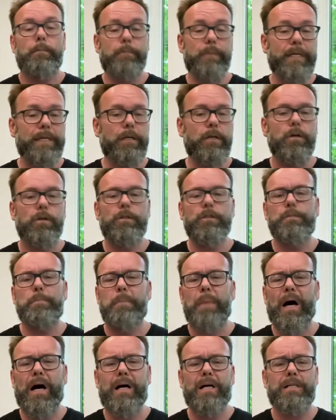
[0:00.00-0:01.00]
Beagles,
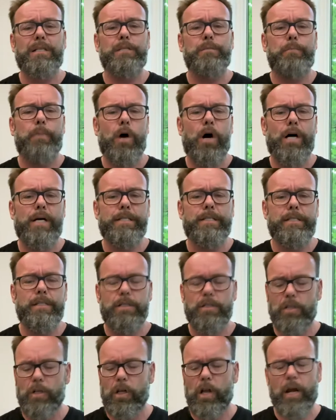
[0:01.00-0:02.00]
Pugs,
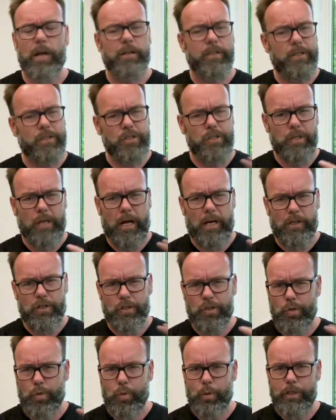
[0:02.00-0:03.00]
Bostons, a lot of this kind of
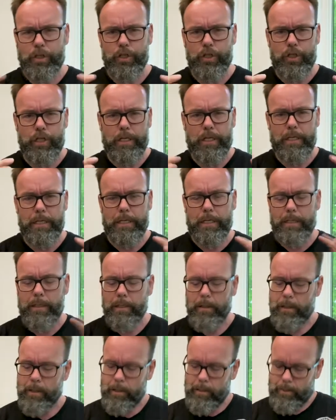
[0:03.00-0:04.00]
squishy,